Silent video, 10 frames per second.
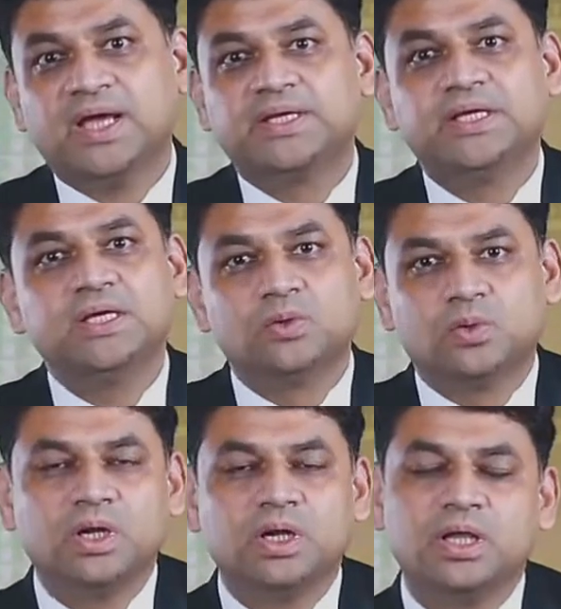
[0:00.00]
key
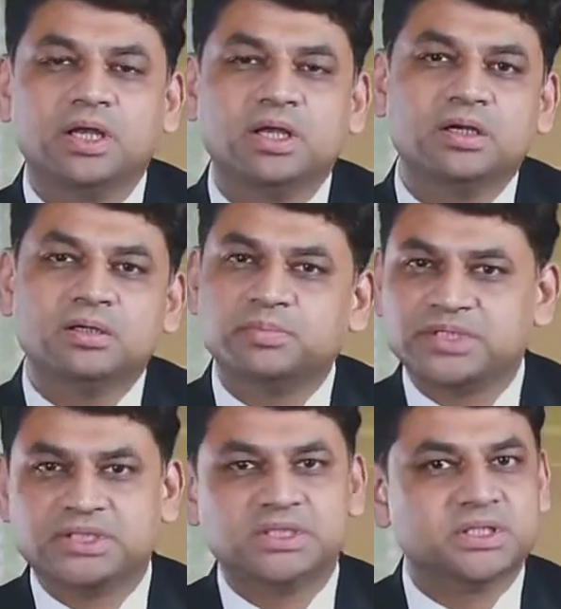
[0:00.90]
role in
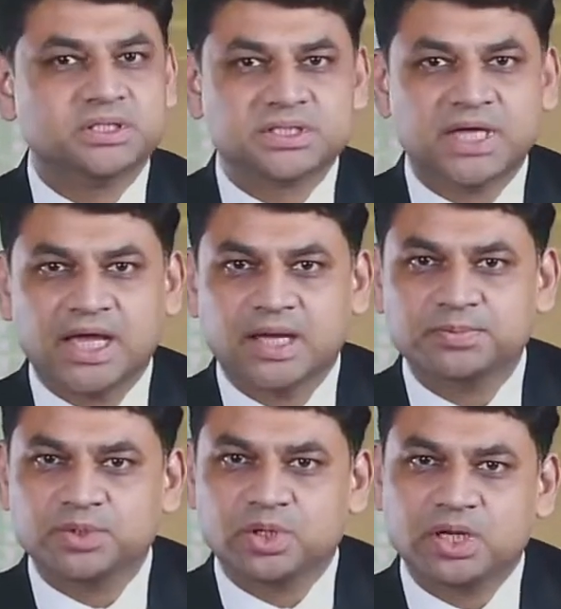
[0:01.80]
bridging these gaps
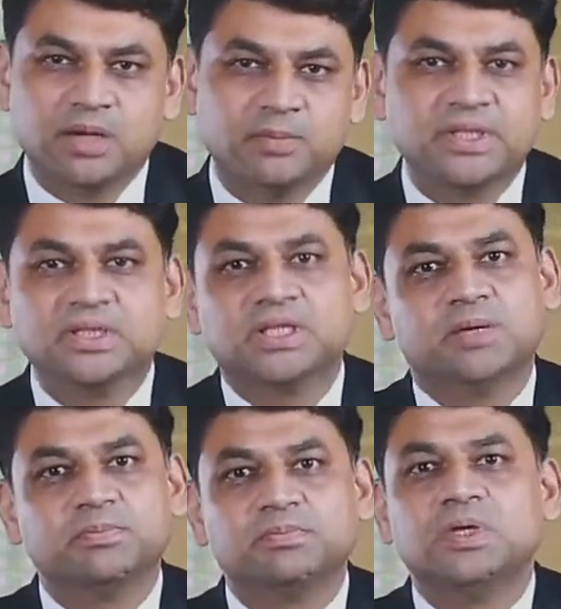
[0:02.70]
or helping
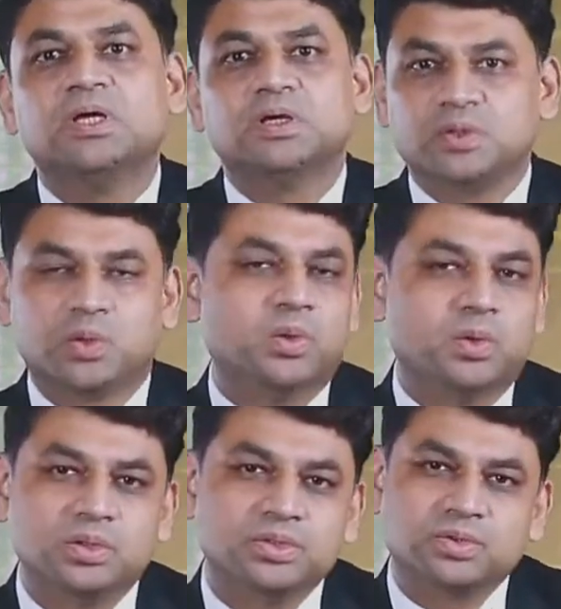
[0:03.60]
them grow?
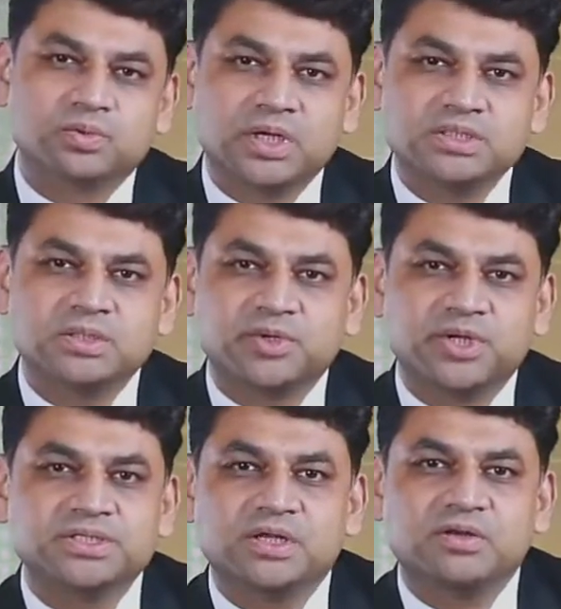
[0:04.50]
So, what is the
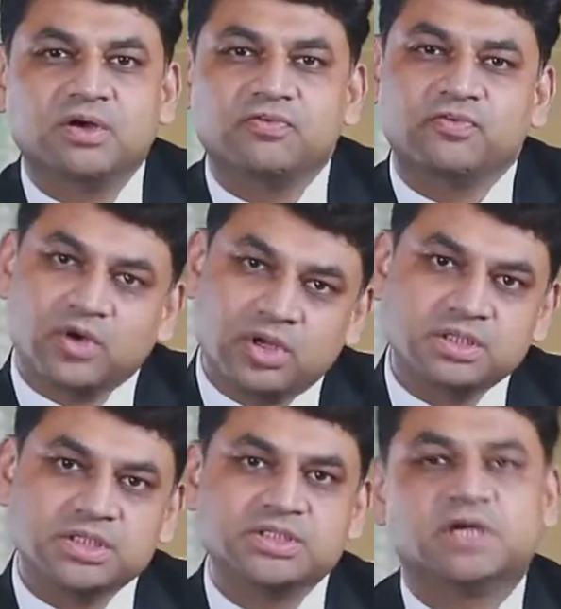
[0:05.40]
potential for
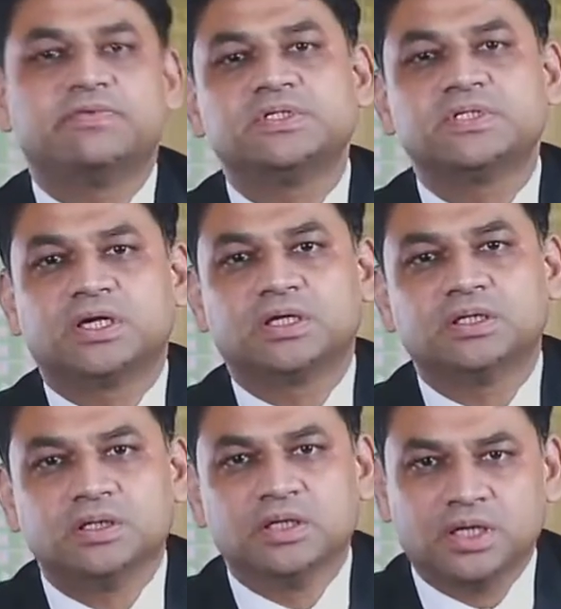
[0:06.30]
the staffing sector
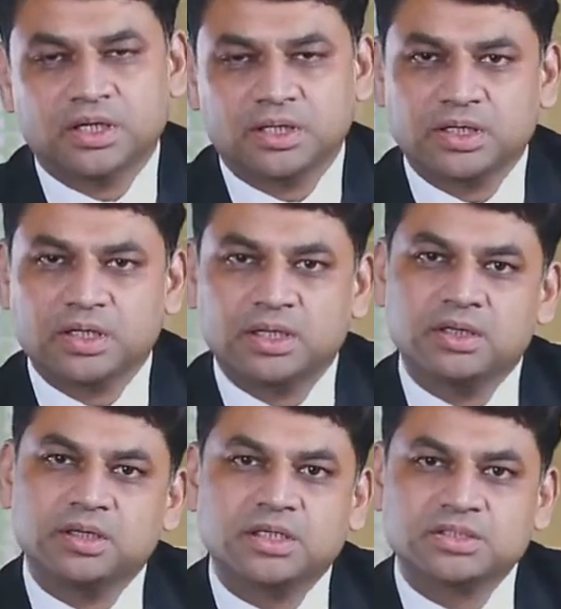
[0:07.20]

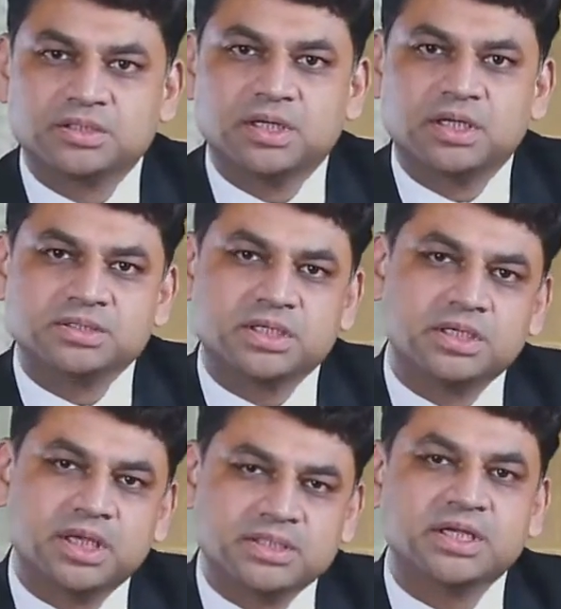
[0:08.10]

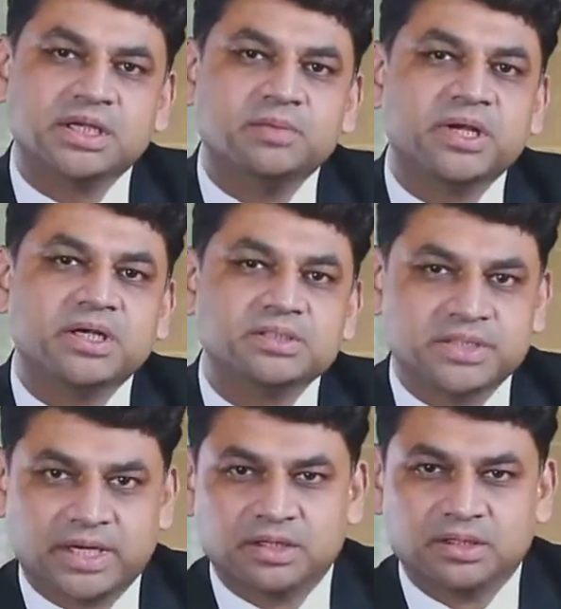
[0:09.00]
as an independent sector?